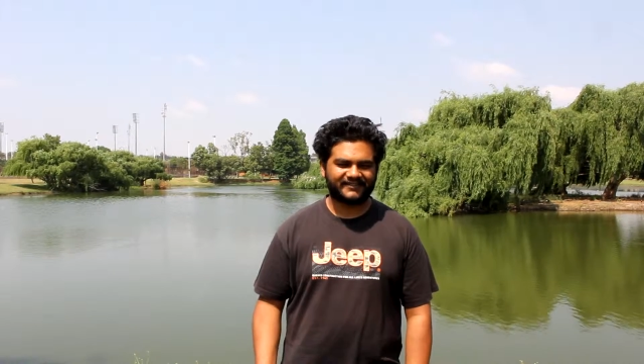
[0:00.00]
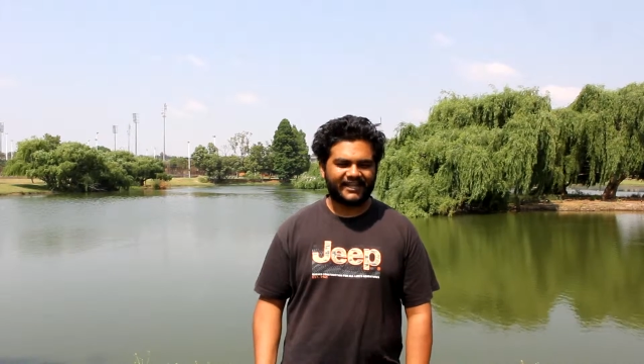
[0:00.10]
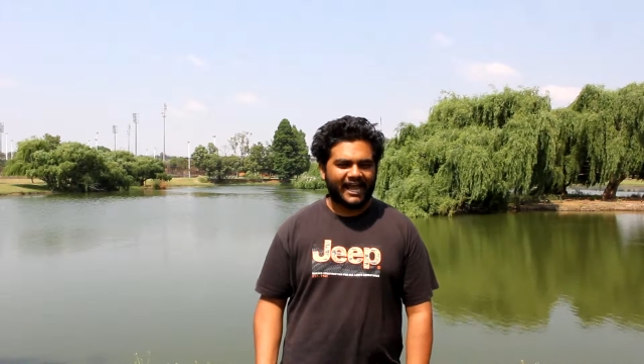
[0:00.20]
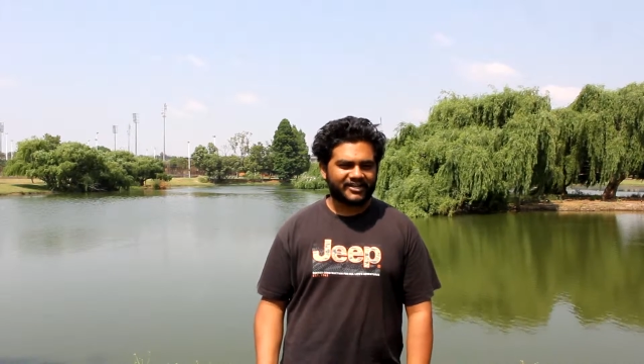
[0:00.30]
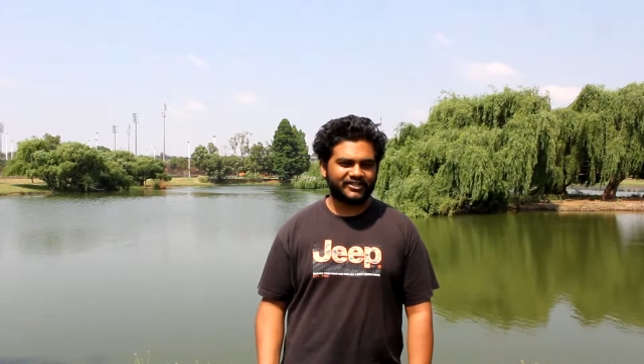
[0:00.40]
they
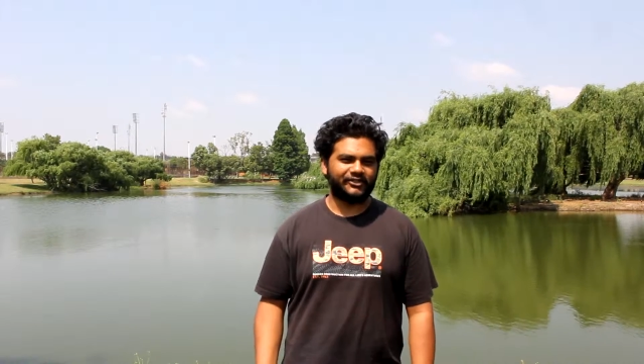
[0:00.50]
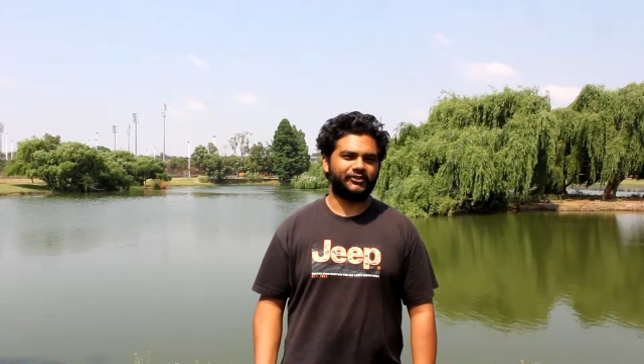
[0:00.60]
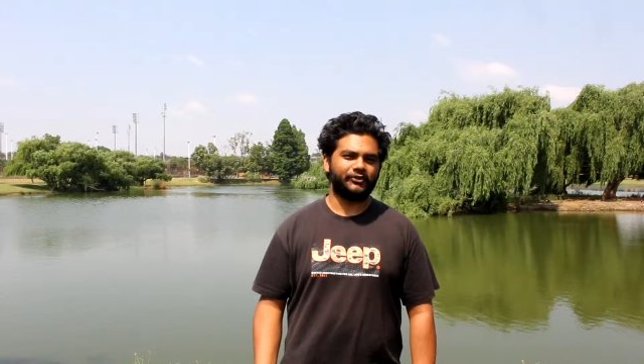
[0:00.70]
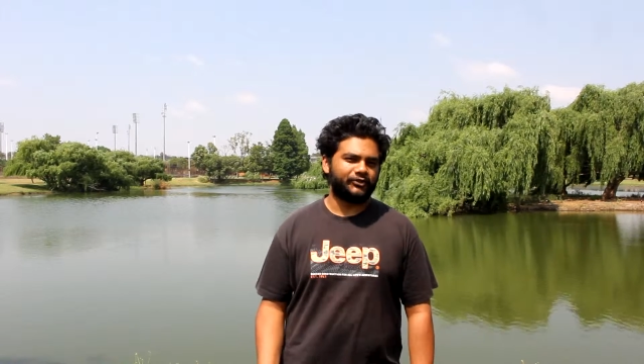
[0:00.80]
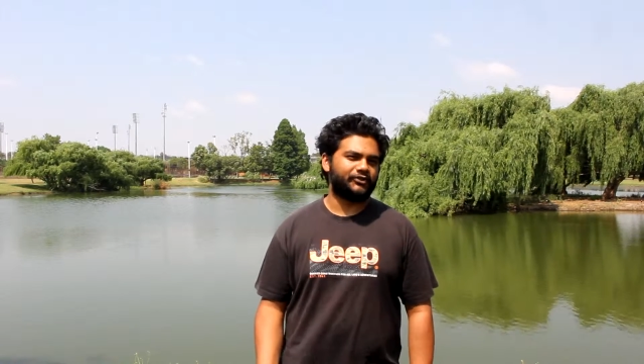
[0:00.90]
actually
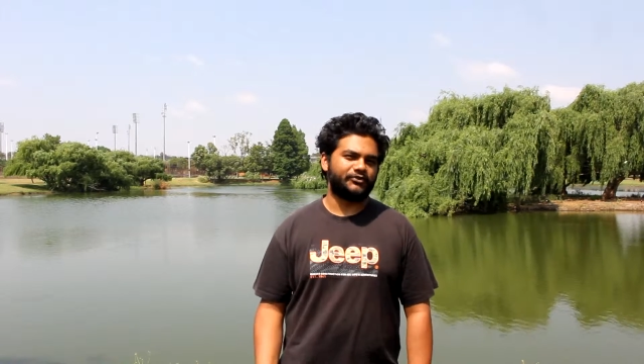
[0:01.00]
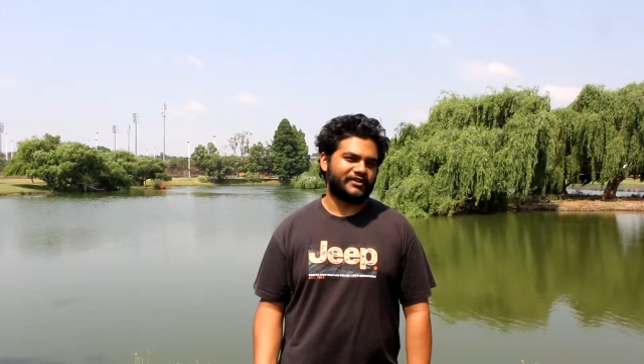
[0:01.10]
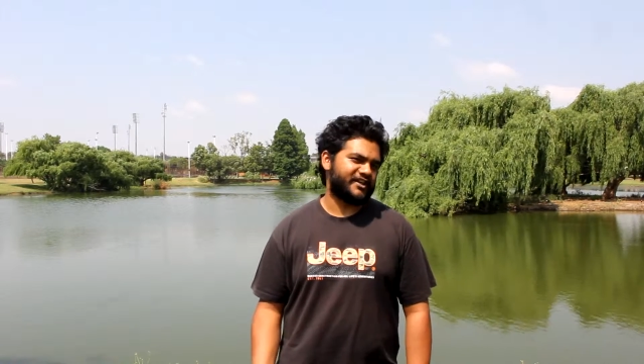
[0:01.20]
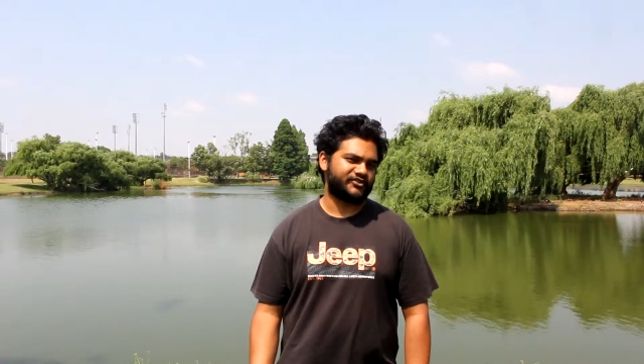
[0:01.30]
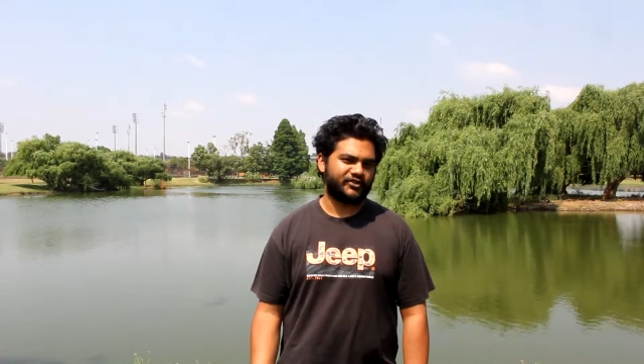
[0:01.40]
do use
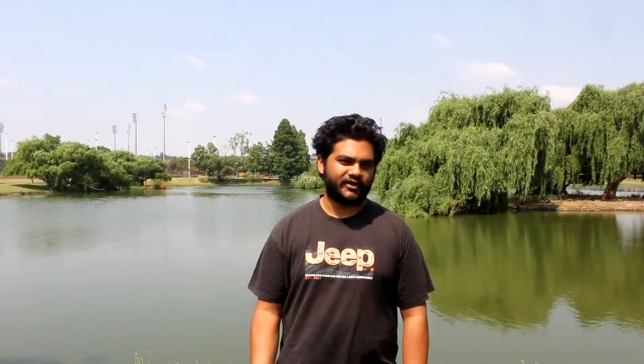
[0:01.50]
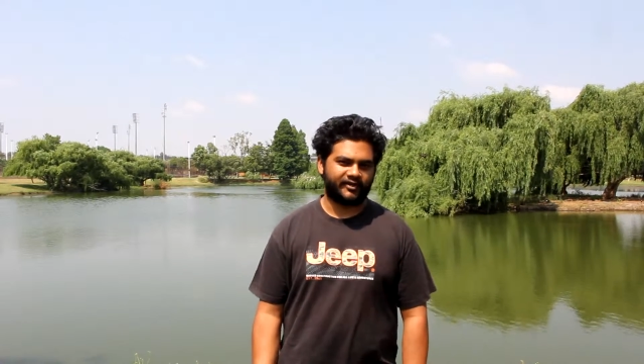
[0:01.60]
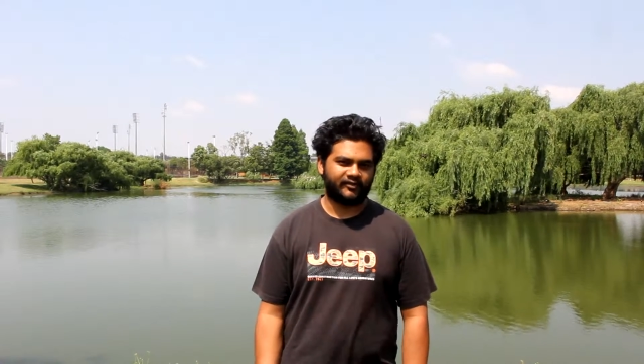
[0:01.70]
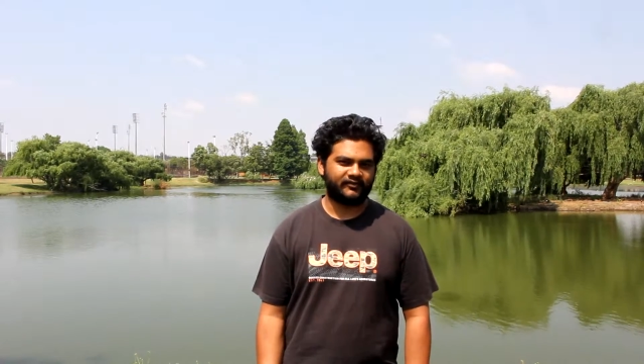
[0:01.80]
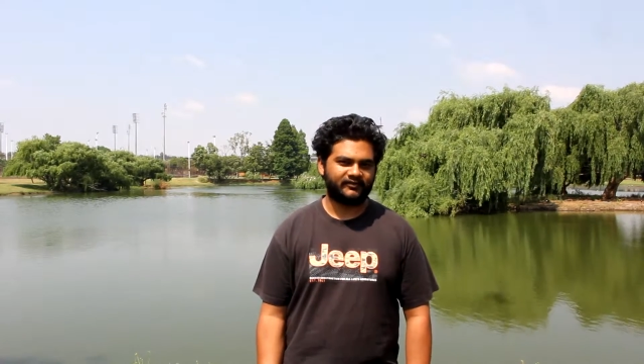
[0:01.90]
SQL,